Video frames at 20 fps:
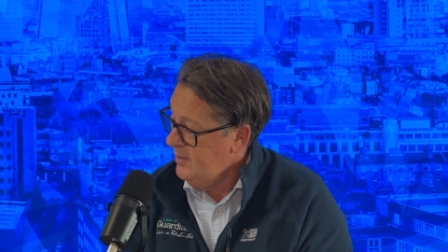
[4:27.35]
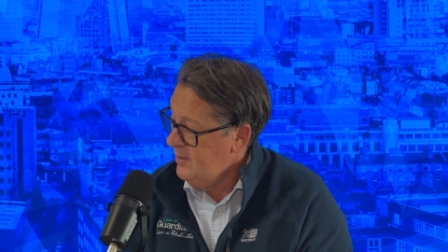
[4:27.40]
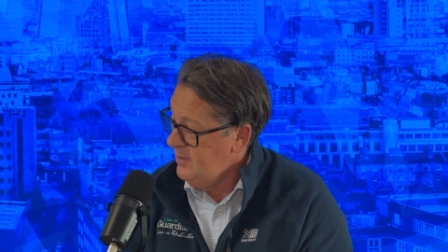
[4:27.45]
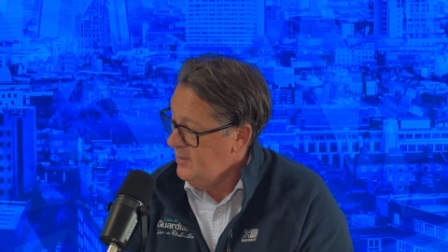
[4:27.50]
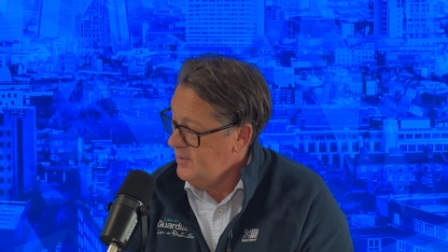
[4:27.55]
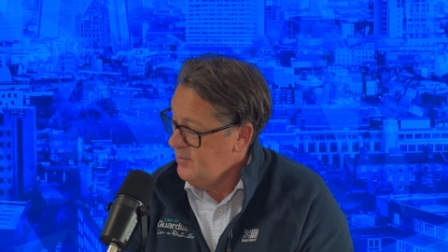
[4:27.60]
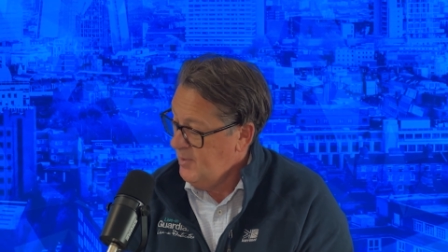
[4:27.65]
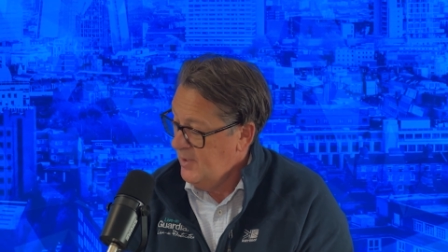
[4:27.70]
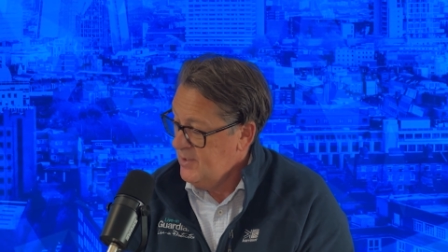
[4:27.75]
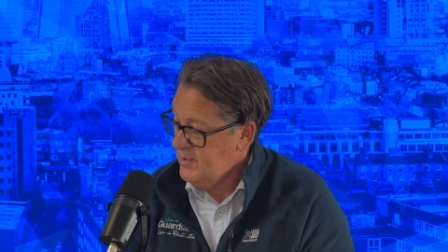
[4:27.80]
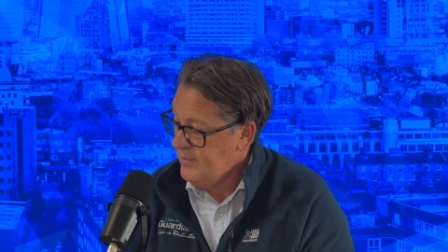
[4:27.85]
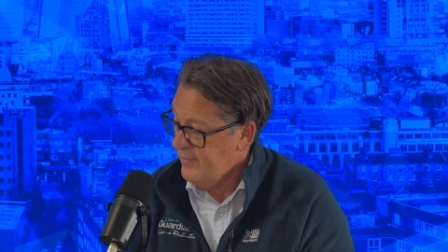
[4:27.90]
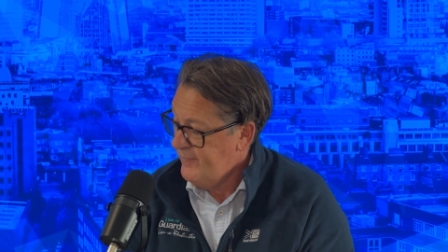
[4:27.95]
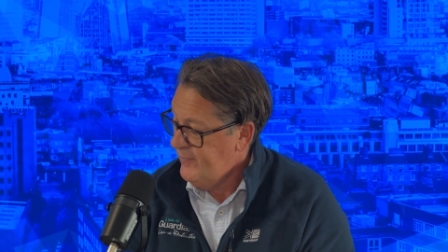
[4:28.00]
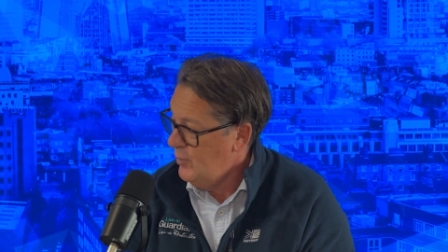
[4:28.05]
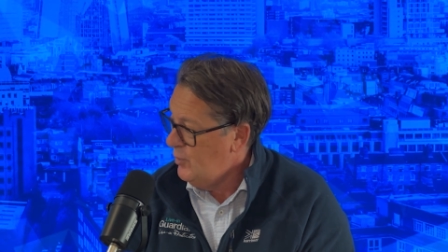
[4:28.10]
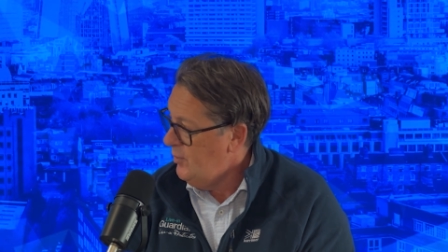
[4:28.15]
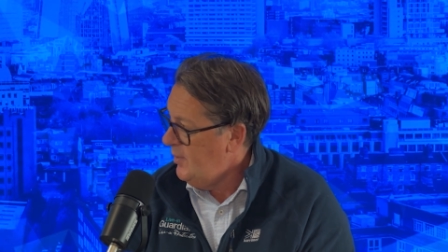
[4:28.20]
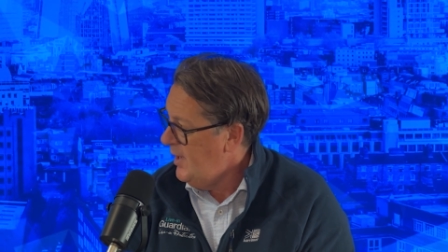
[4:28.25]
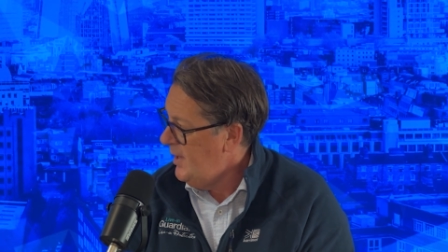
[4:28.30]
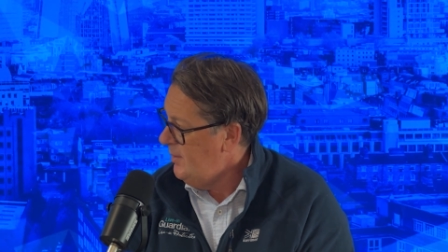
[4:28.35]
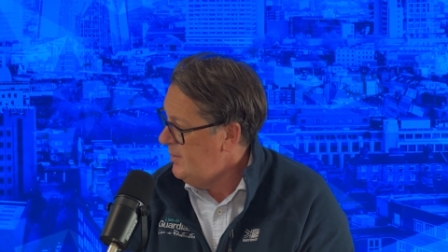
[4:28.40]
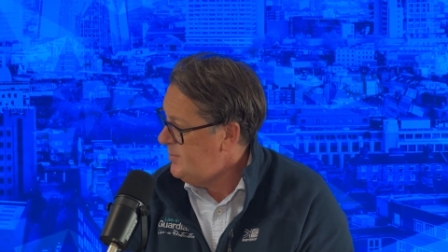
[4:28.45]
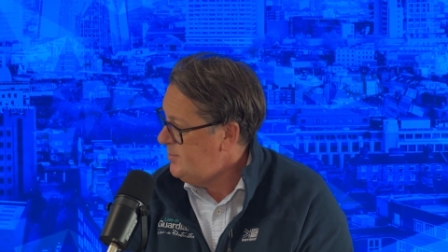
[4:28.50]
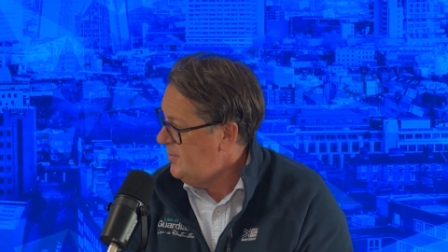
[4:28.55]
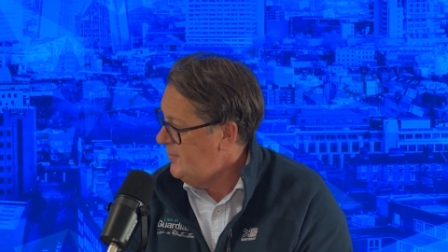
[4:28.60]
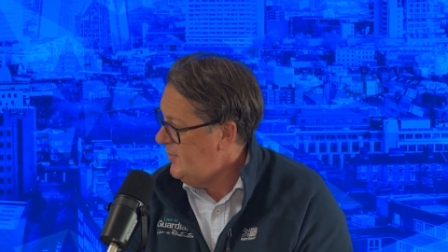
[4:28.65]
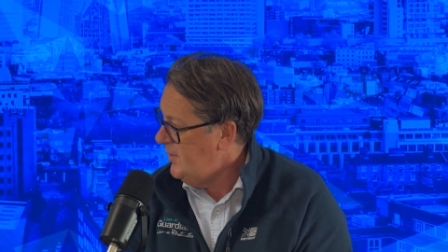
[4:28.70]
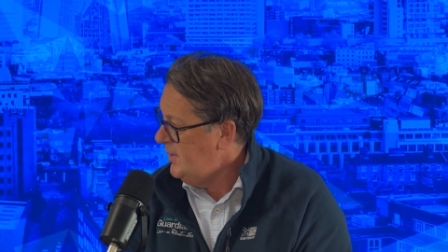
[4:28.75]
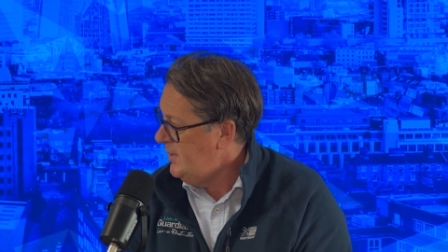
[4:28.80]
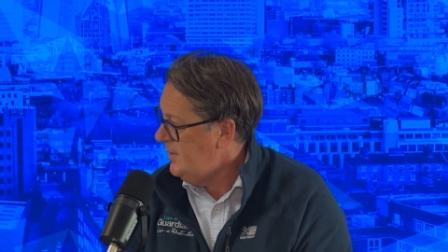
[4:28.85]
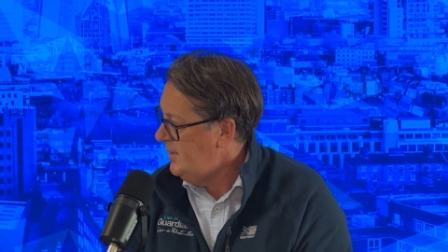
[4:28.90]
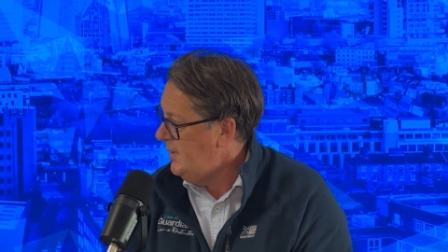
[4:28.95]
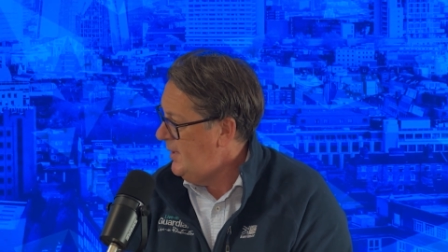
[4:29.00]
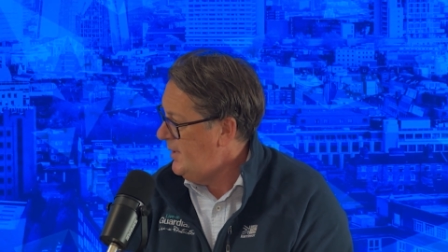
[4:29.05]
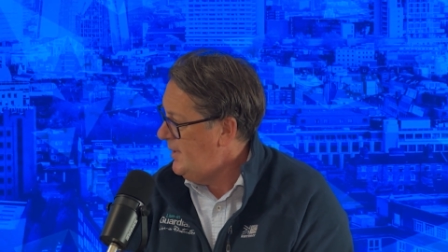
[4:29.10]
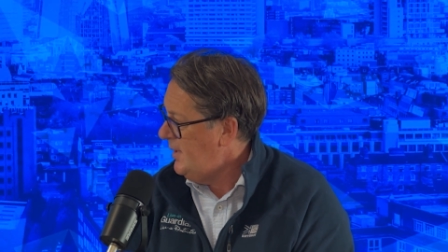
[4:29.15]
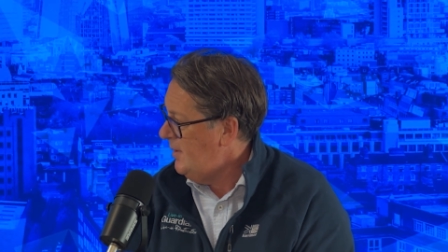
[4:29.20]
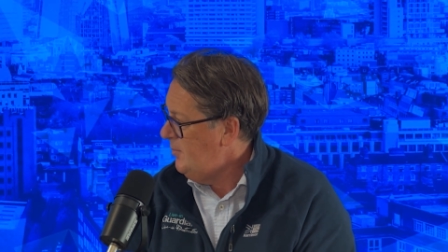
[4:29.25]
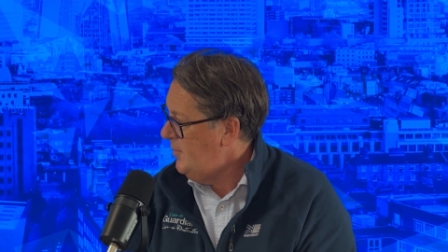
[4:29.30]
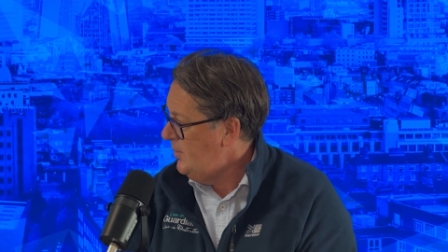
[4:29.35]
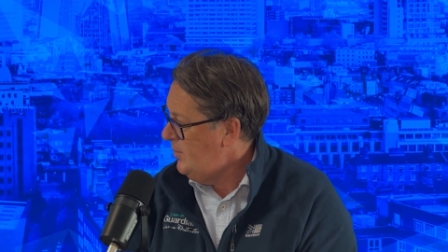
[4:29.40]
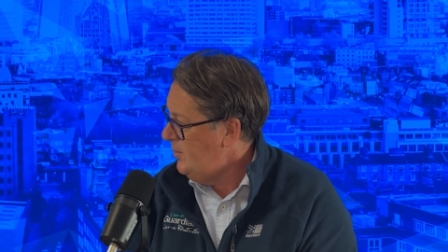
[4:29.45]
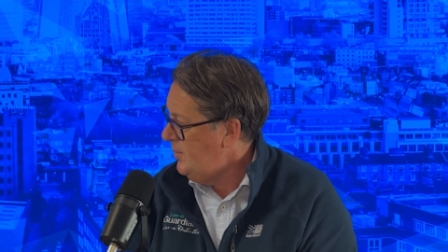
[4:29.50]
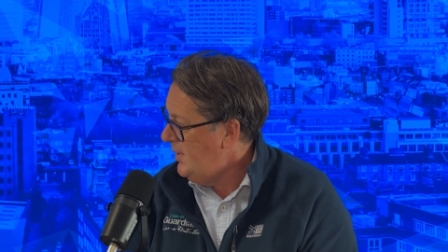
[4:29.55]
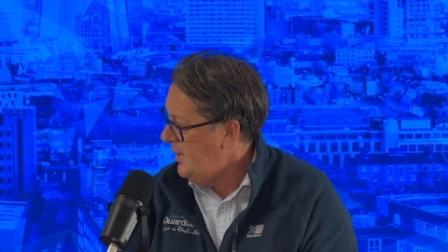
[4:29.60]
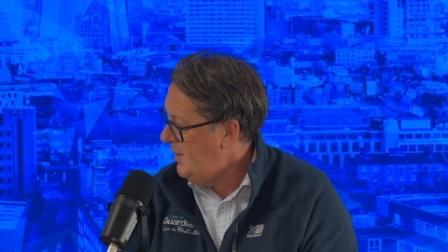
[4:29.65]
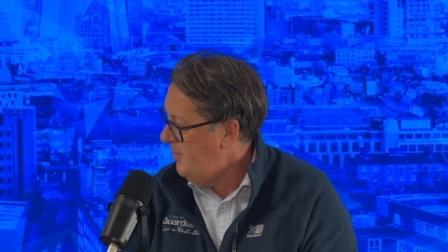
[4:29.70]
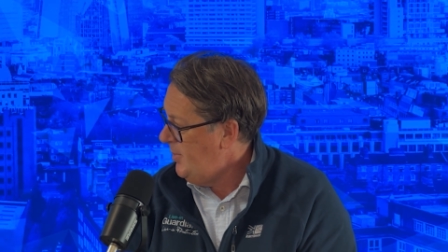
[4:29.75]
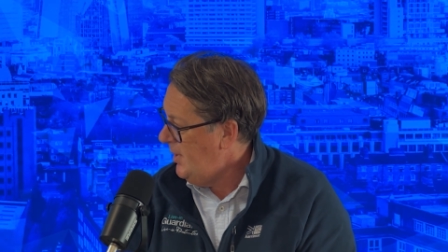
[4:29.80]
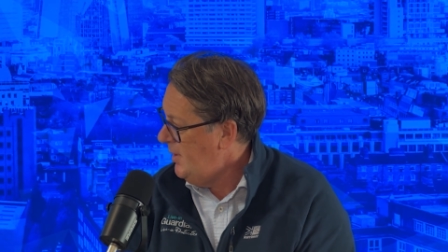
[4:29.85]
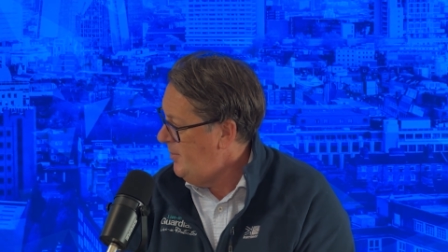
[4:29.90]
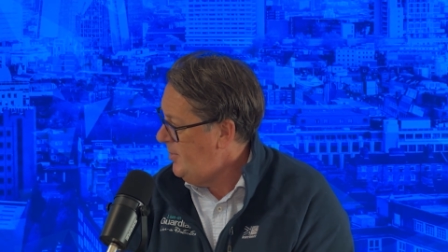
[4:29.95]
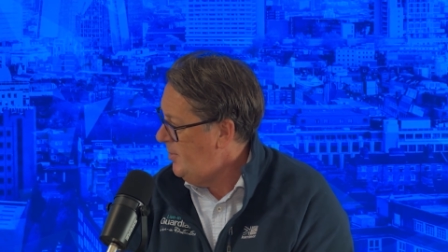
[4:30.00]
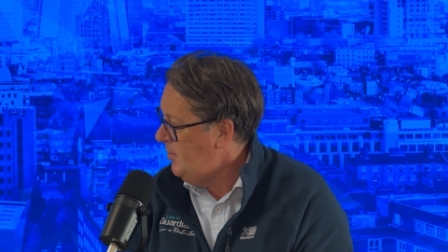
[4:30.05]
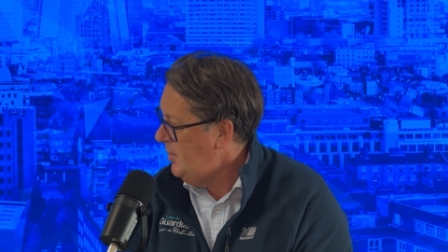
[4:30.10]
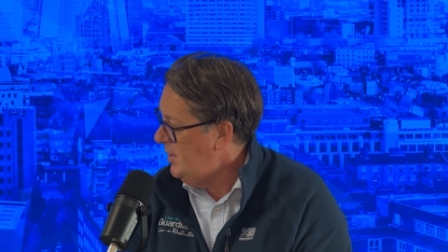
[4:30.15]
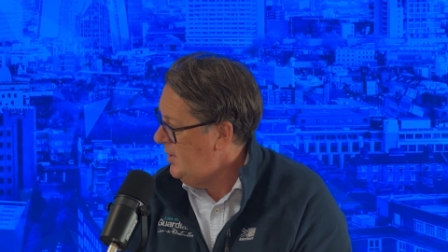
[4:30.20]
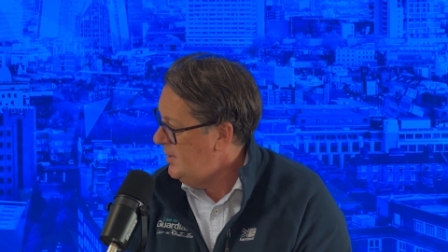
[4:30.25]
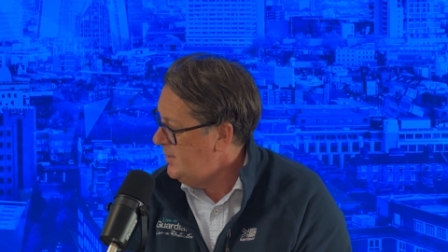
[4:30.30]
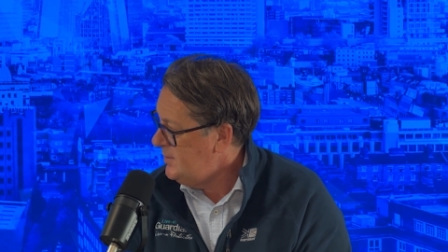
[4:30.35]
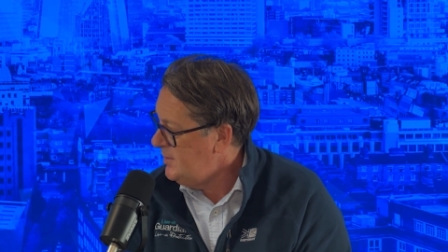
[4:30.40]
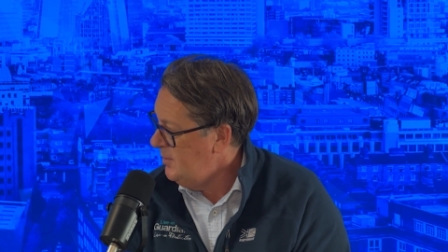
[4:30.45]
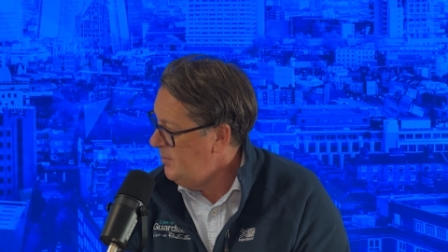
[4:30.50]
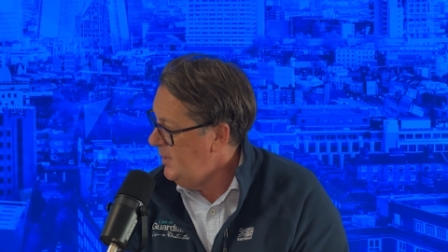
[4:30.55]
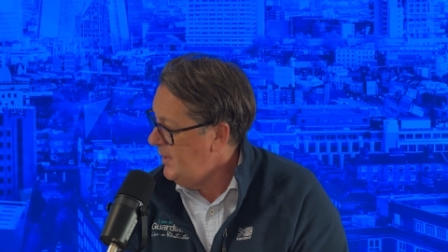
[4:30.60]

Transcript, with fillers: in the space of four hours, provided they come with all their paperwork. Wow.